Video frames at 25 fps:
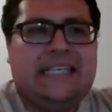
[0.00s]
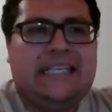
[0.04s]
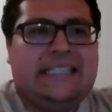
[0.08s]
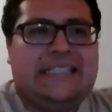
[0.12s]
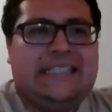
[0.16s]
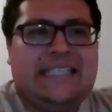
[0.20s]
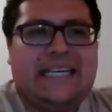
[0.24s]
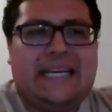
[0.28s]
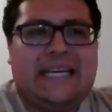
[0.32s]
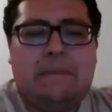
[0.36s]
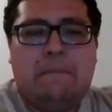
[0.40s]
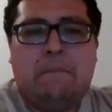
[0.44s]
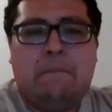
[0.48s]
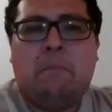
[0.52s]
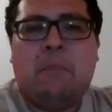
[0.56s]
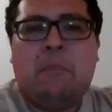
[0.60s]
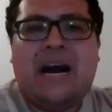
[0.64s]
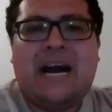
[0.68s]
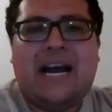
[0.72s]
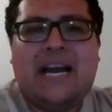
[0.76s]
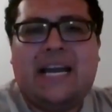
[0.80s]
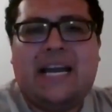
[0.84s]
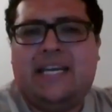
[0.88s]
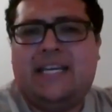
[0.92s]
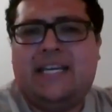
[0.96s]
that
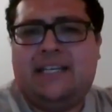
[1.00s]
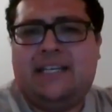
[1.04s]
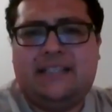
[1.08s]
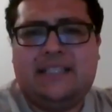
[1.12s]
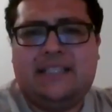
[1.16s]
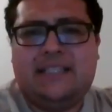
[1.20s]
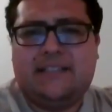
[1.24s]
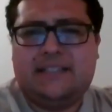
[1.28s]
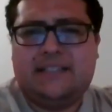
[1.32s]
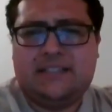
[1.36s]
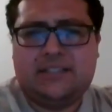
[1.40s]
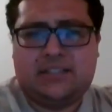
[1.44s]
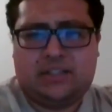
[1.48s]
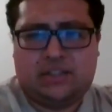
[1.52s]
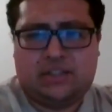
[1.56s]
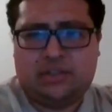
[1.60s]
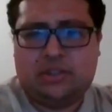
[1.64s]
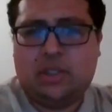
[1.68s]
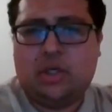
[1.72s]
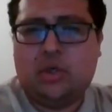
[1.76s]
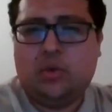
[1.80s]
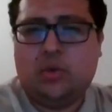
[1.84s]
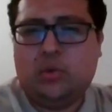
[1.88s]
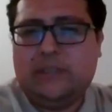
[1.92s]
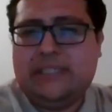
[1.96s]
might
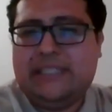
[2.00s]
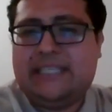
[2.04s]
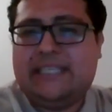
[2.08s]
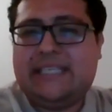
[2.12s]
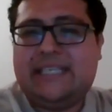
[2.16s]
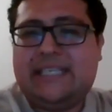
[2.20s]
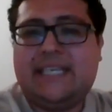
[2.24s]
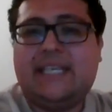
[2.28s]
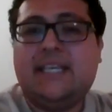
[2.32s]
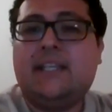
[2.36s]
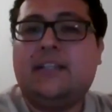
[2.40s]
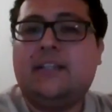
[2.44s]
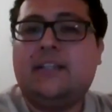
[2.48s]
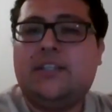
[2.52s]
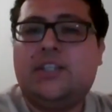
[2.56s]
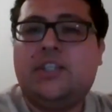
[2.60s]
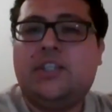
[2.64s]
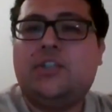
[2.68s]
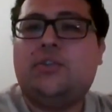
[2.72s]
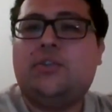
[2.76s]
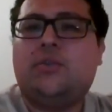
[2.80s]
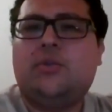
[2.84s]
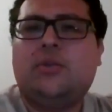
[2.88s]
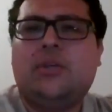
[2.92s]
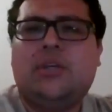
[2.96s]
slowly kill
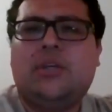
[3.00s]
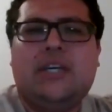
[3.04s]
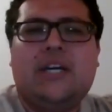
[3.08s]
you,